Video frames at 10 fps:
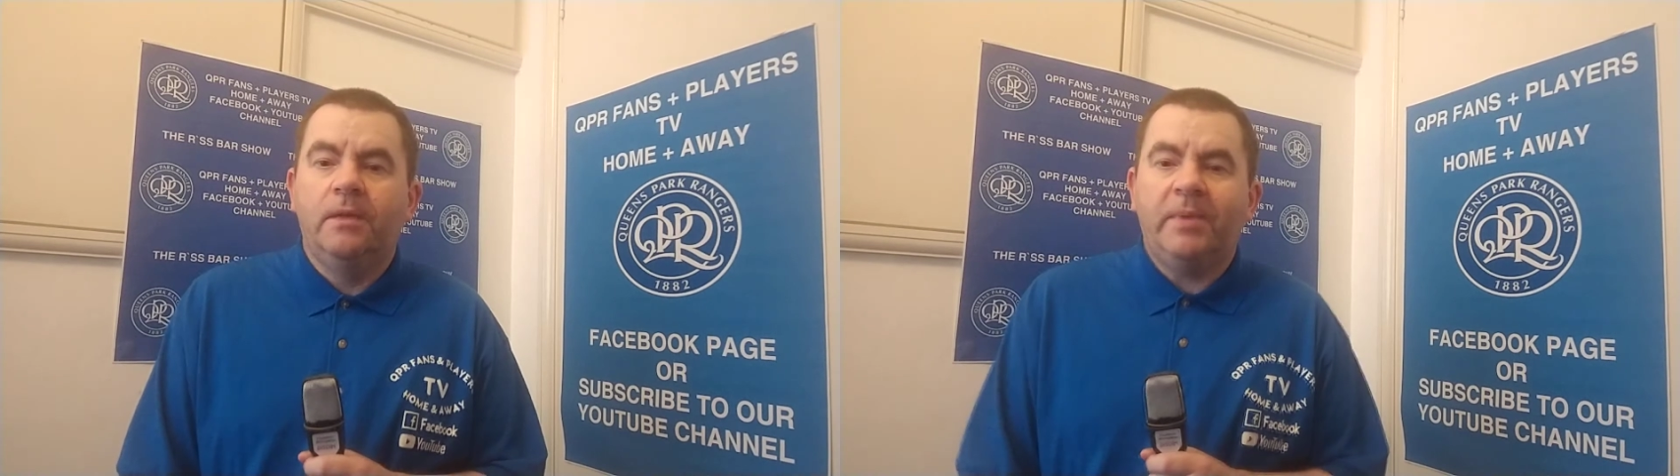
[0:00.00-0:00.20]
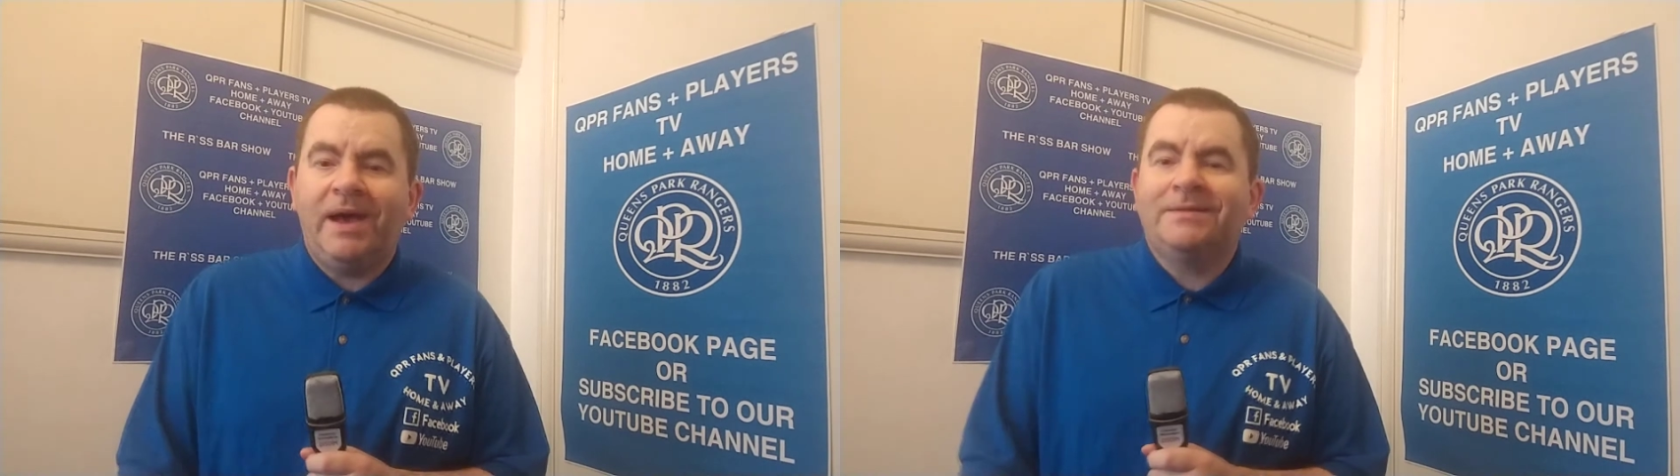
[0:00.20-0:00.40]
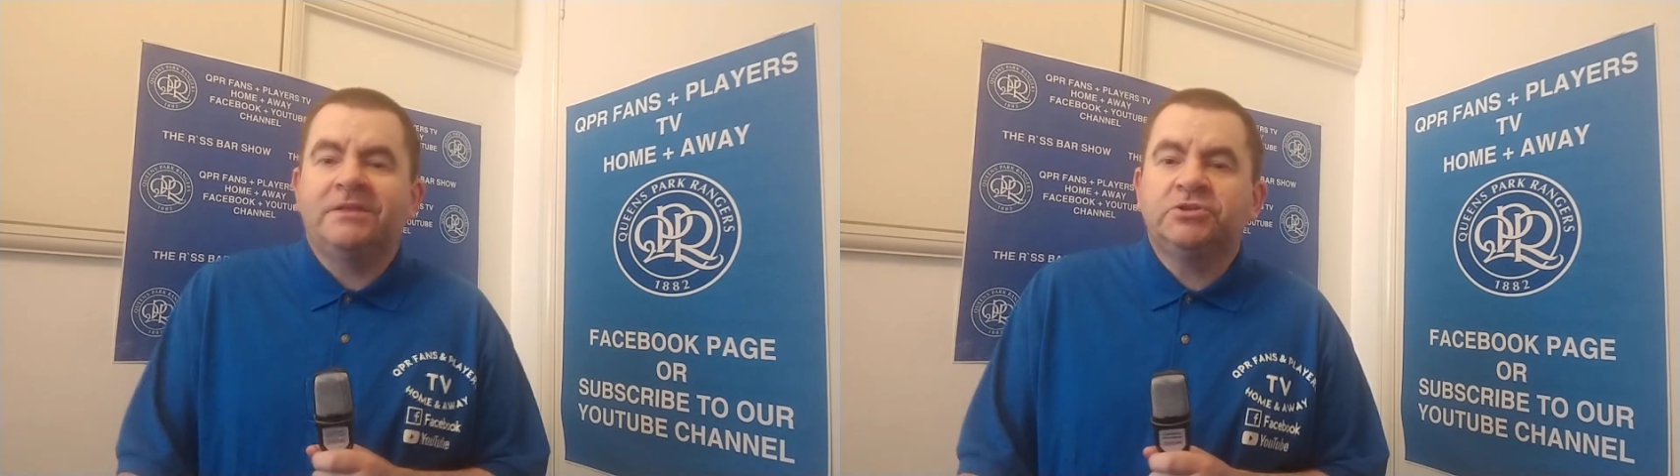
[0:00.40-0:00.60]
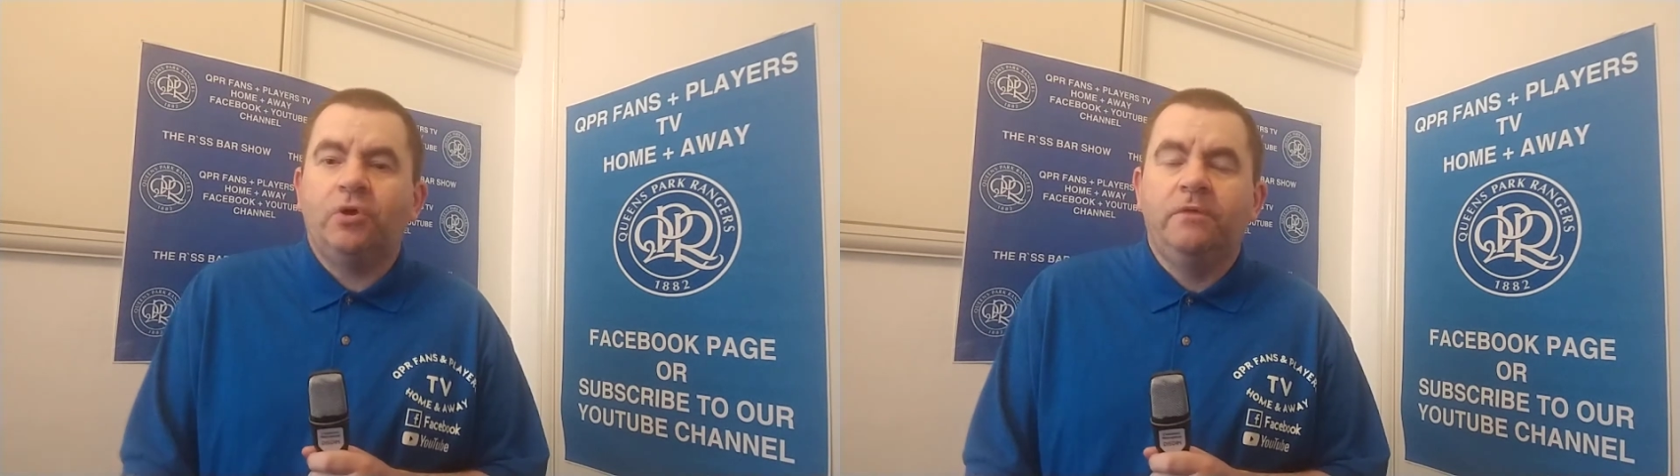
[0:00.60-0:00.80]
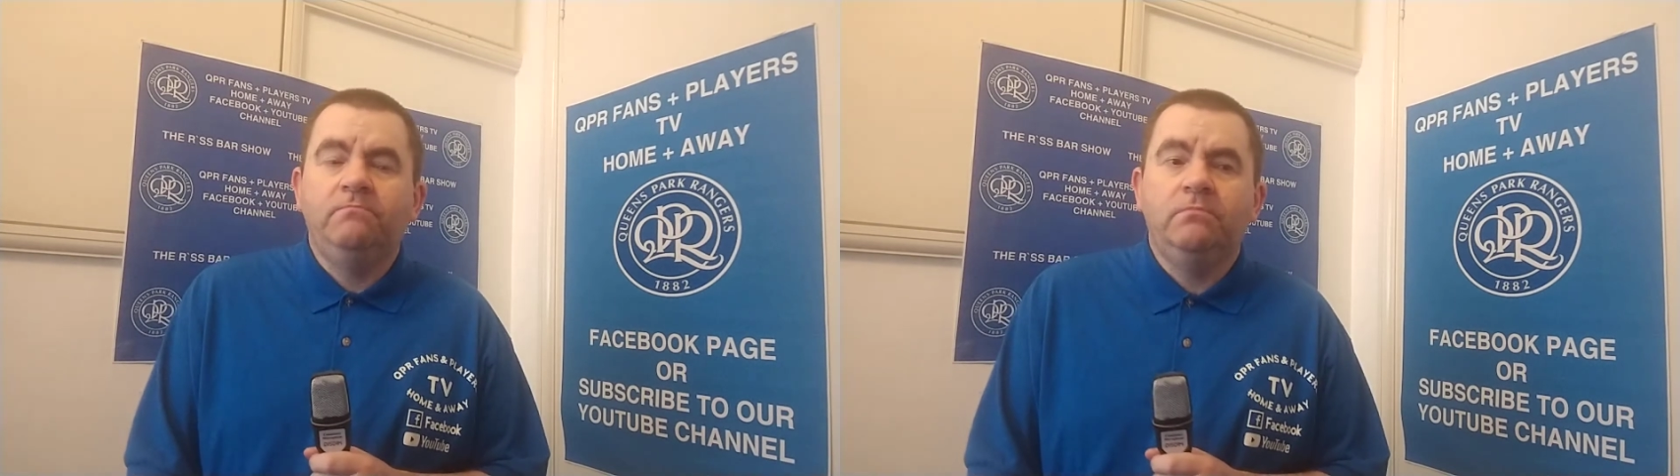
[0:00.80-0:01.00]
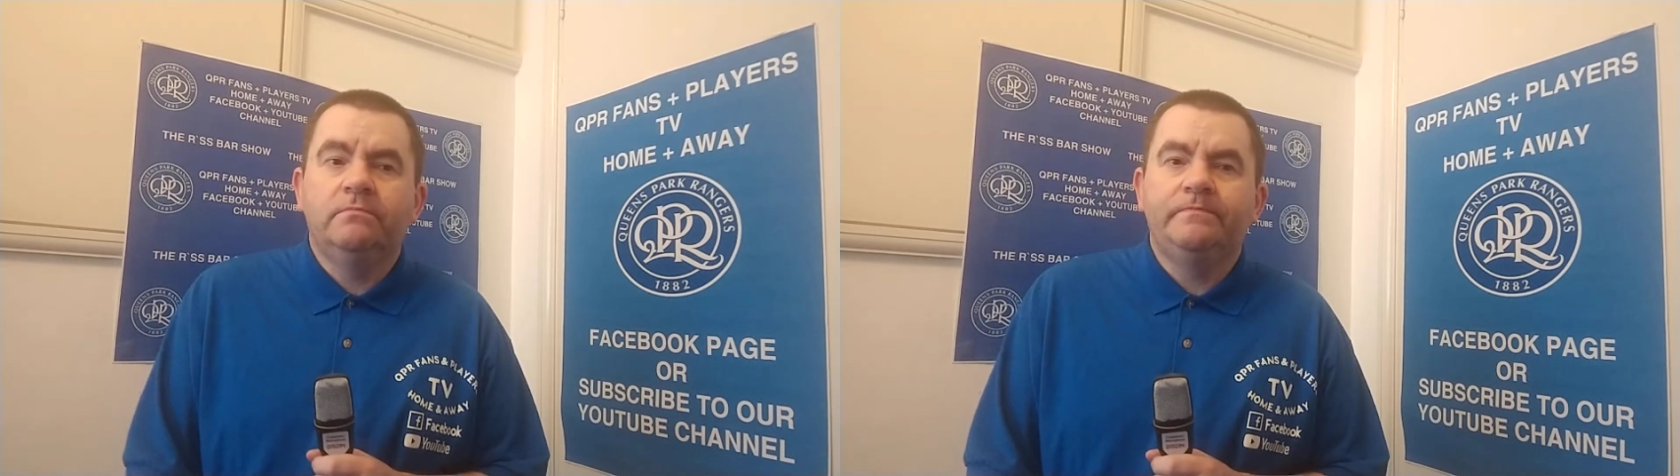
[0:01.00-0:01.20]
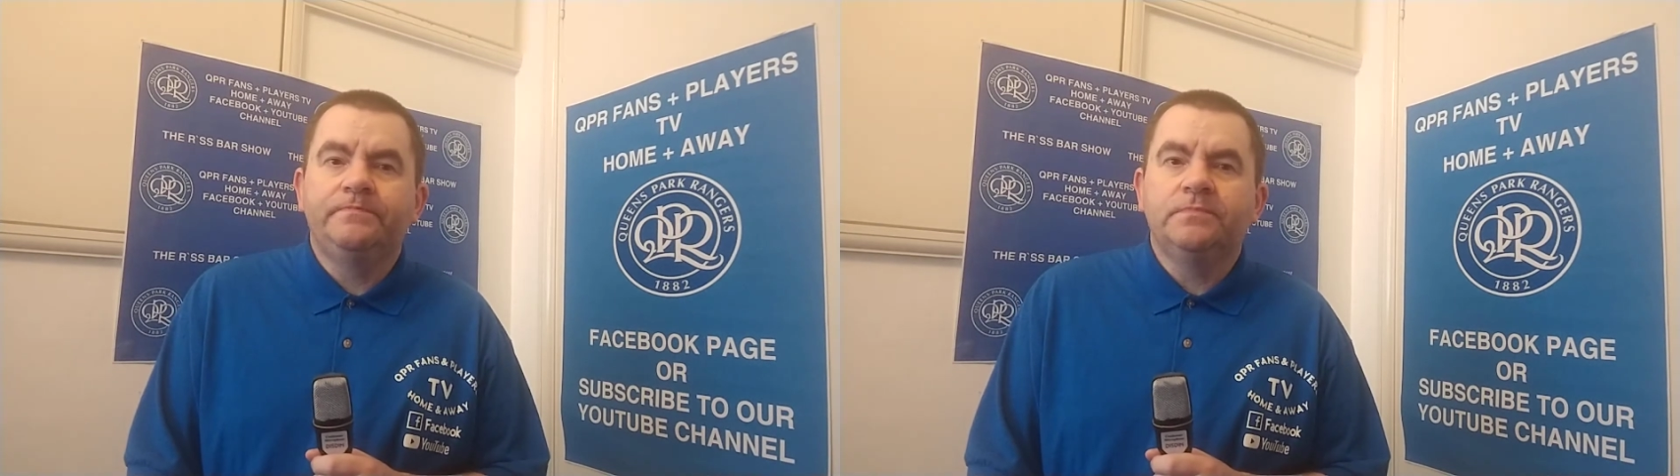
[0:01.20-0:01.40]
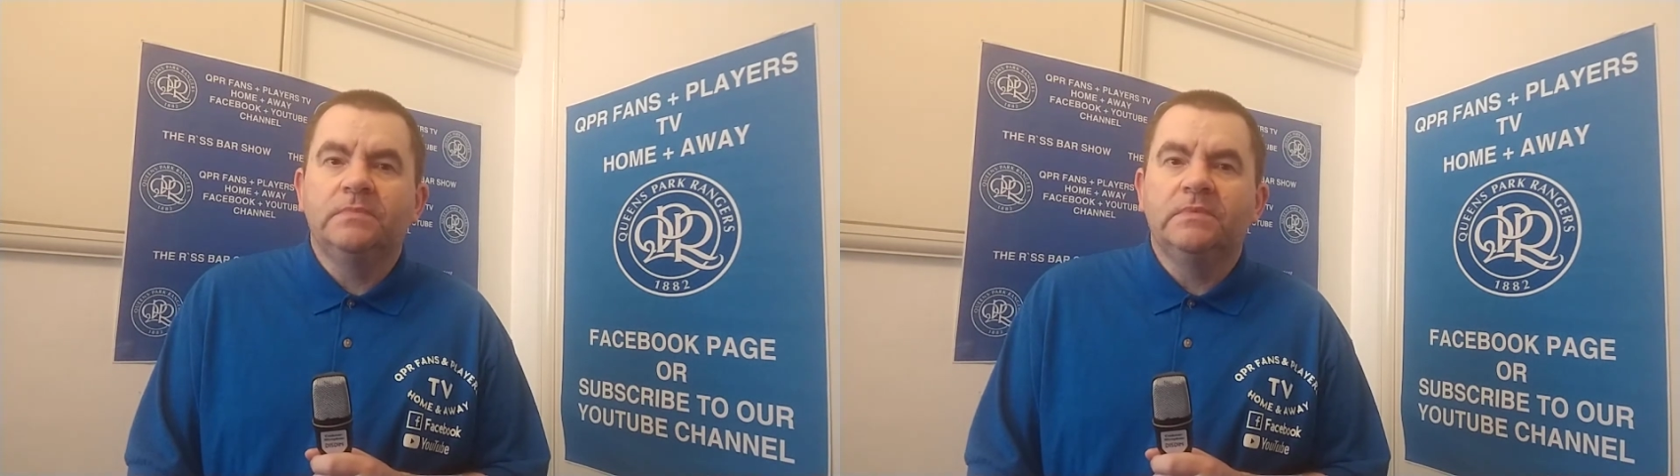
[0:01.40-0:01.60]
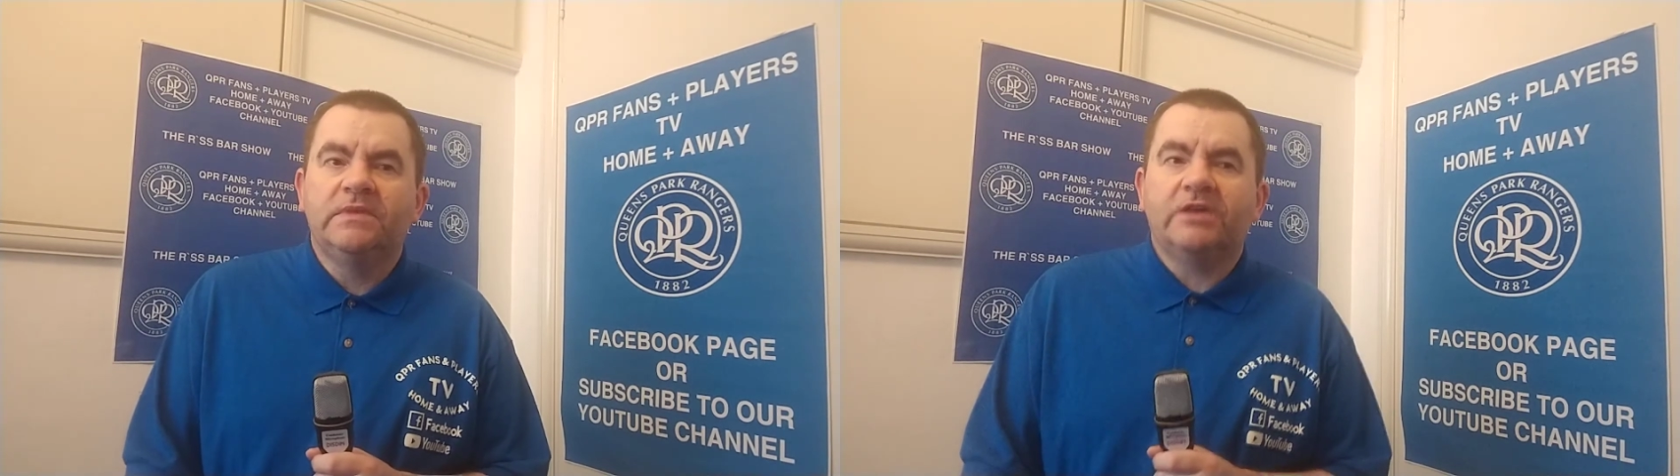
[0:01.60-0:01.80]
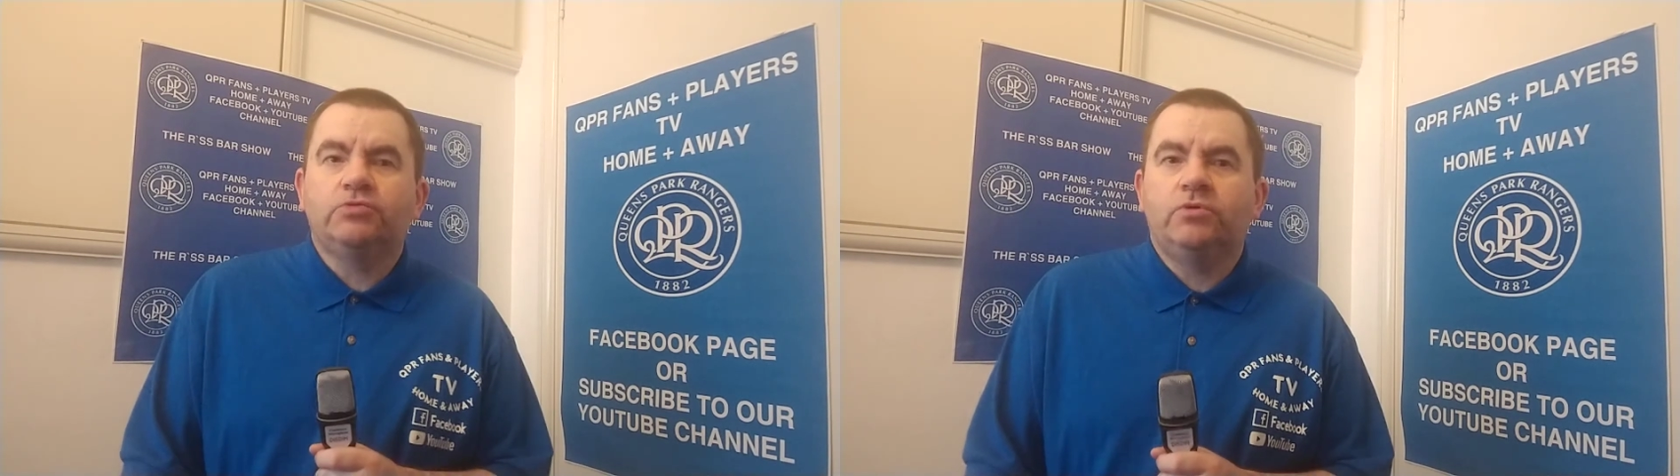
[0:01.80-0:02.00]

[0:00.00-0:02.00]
But at that time, that's